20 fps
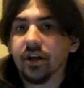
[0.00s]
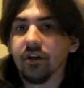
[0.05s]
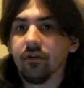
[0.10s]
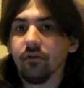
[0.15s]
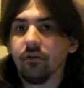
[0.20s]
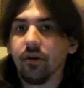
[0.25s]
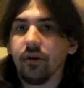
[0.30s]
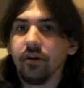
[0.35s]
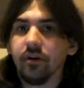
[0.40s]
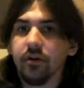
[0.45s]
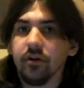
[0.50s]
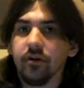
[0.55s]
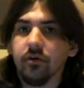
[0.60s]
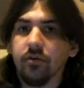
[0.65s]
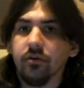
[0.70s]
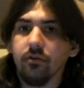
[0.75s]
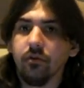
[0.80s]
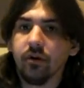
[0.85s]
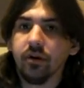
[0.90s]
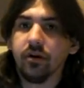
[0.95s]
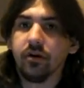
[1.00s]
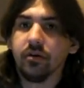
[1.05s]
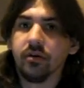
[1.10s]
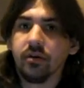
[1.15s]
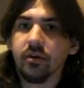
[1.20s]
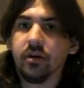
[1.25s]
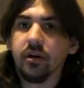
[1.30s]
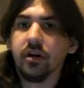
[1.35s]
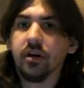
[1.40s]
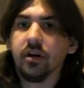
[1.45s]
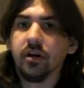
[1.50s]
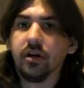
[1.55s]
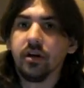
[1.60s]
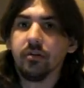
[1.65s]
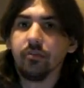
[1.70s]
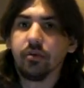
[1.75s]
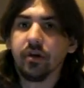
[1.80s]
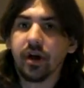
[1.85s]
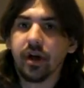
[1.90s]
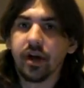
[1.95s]
and when you're
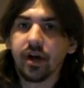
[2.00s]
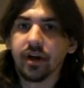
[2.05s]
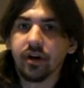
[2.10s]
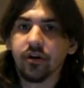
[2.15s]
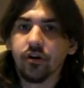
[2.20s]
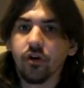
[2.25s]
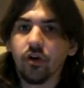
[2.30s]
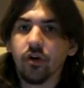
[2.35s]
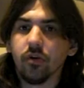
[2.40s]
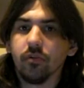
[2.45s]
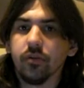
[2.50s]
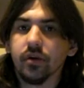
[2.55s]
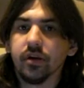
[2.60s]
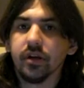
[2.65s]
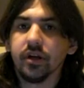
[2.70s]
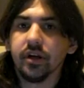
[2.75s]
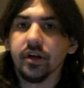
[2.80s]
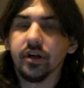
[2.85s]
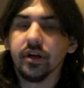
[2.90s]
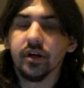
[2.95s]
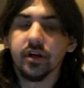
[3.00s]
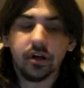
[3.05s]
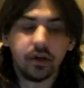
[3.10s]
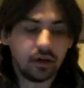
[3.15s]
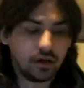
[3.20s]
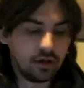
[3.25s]
playing normally